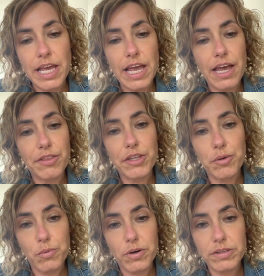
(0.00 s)
and the
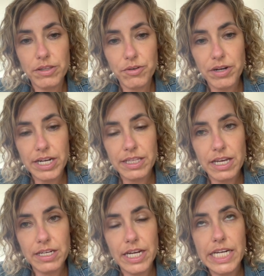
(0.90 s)
award that they're getting
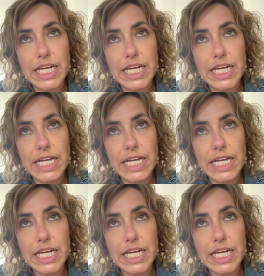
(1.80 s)
that night.